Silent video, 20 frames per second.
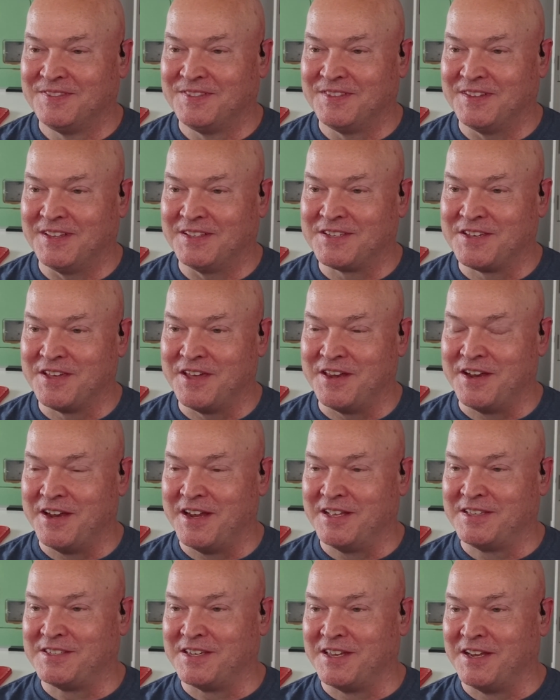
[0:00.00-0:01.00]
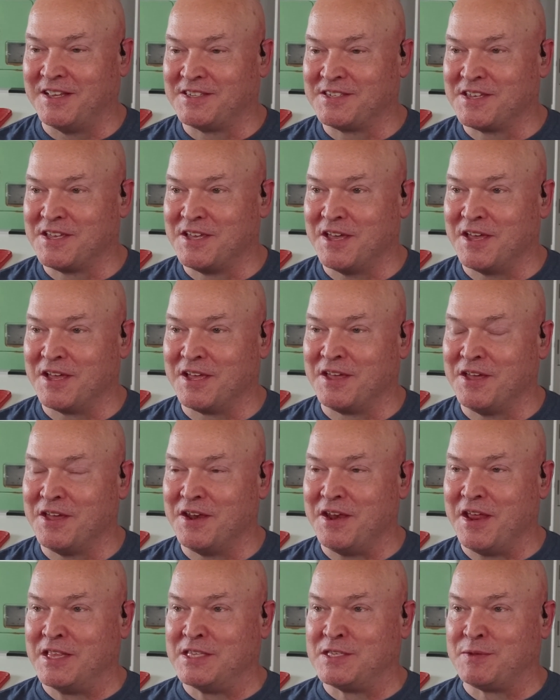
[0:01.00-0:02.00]
That's good, and it's a
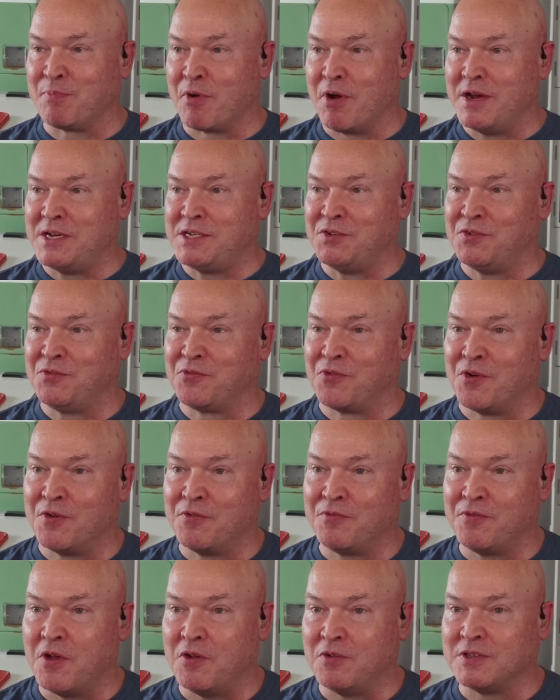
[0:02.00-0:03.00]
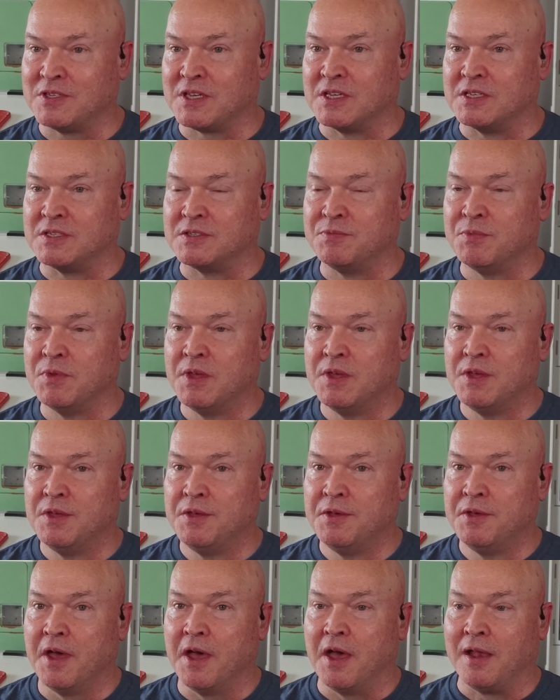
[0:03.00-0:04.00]
good inspiration for folks, because
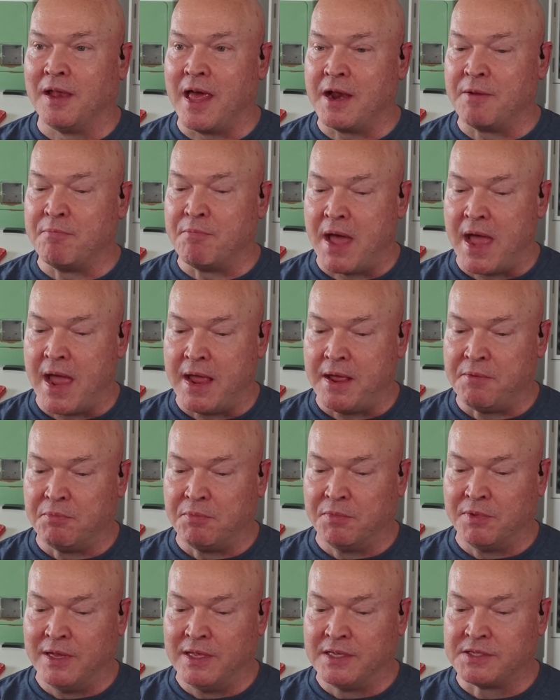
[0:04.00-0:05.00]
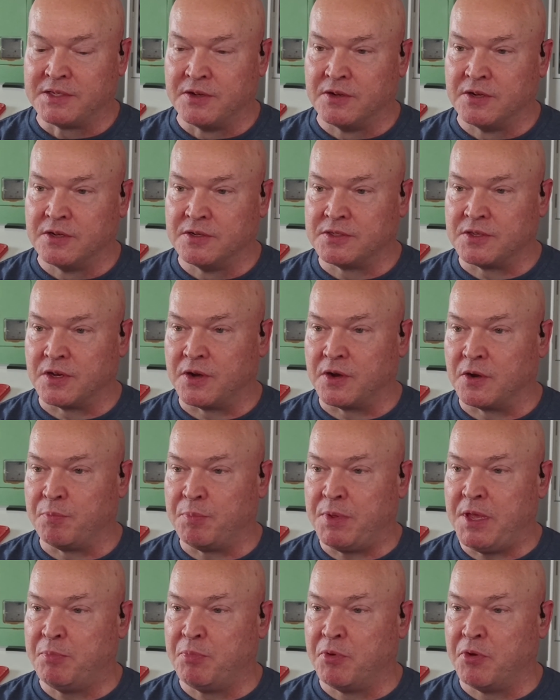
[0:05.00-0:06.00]
a lot of my listeners are
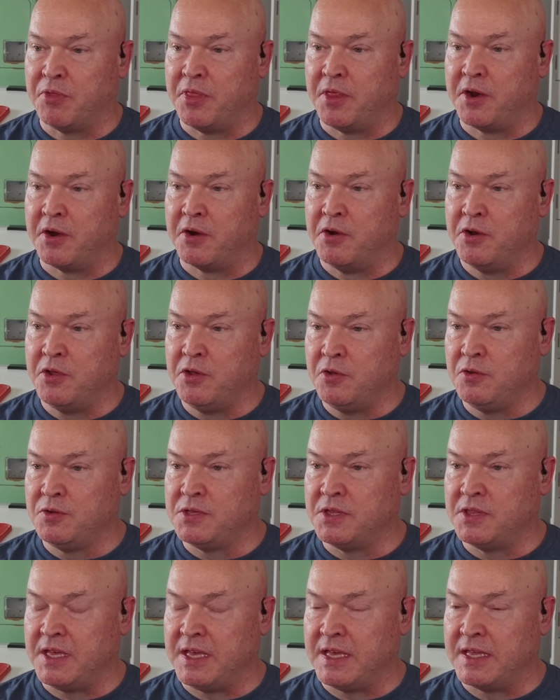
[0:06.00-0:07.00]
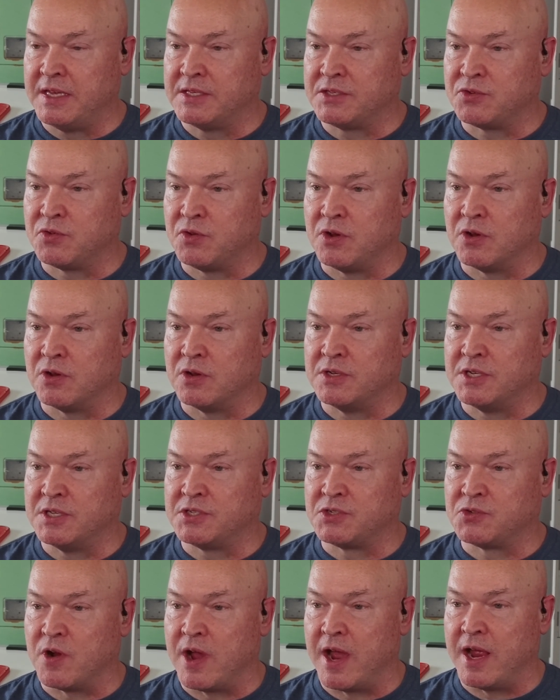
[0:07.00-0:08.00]
people that are new to the industry or
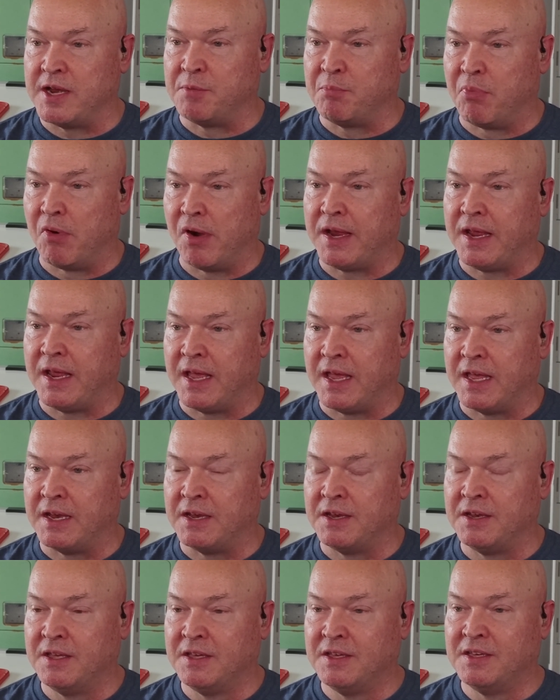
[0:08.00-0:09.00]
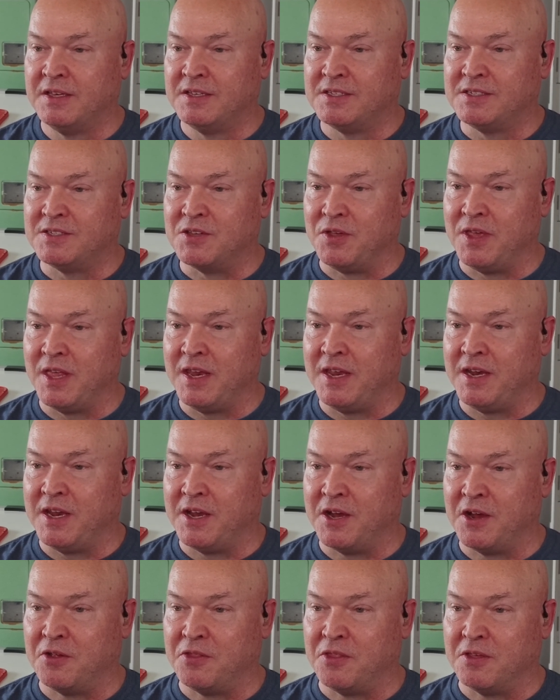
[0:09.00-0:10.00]
just trying to break in. So getting
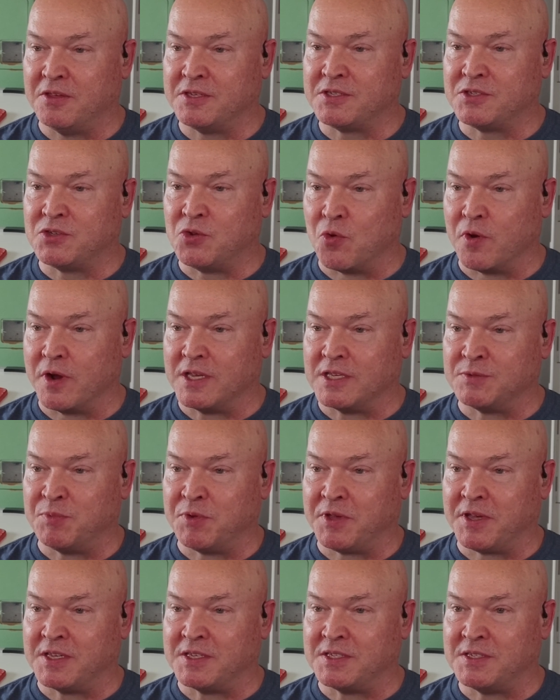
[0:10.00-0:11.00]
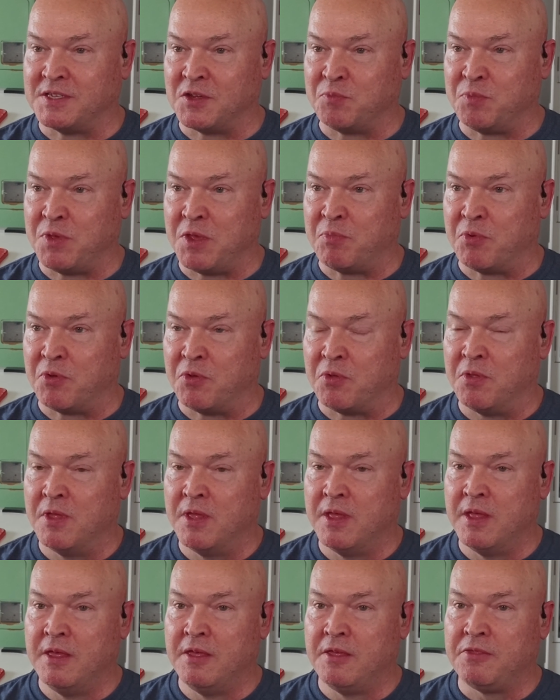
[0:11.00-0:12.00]
to hear those stories, because, people
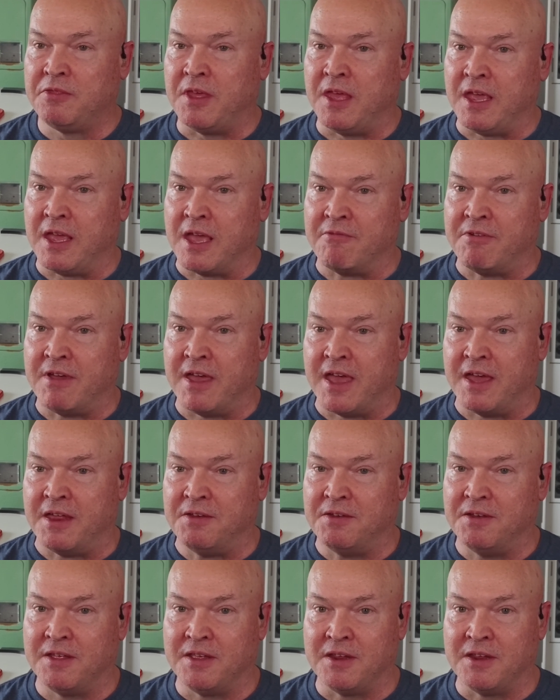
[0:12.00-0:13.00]
think I've had